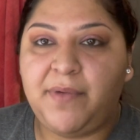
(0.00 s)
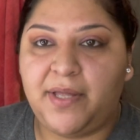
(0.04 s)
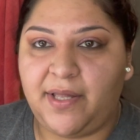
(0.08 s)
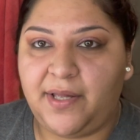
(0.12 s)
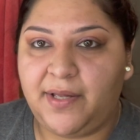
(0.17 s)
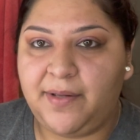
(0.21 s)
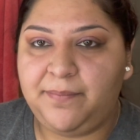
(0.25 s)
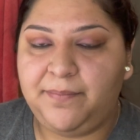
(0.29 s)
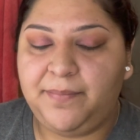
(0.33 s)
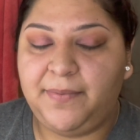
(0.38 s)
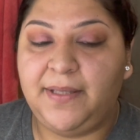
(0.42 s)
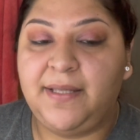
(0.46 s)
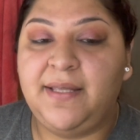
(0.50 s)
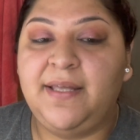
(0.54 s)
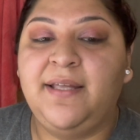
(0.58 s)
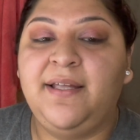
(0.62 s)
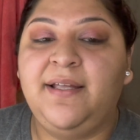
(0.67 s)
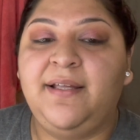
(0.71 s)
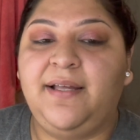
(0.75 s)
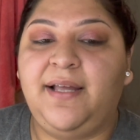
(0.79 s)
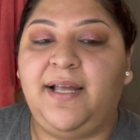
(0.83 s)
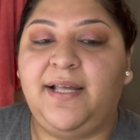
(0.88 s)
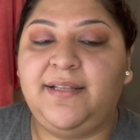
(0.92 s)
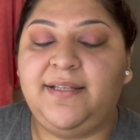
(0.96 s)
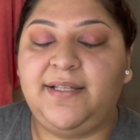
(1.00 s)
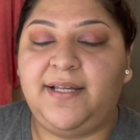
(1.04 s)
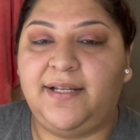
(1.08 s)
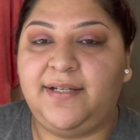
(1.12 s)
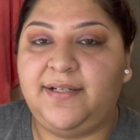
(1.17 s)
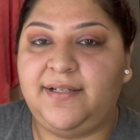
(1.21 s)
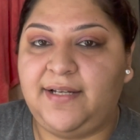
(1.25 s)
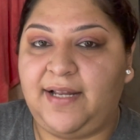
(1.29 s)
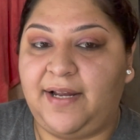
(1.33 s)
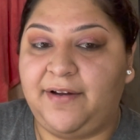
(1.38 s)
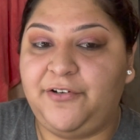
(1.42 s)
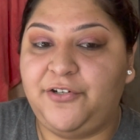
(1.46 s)
up, and
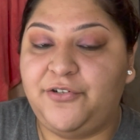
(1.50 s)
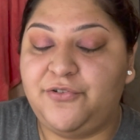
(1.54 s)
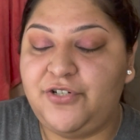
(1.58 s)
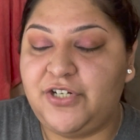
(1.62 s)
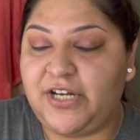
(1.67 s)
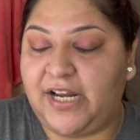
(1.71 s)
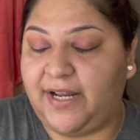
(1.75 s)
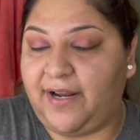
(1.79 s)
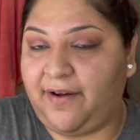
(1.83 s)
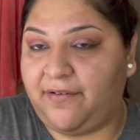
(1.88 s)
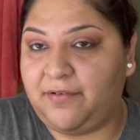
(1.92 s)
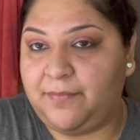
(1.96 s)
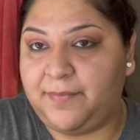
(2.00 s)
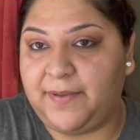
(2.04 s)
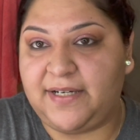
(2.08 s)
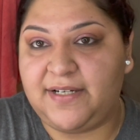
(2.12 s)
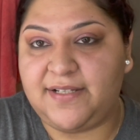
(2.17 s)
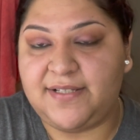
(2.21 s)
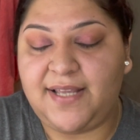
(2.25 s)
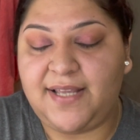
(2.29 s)
then you shake everybody's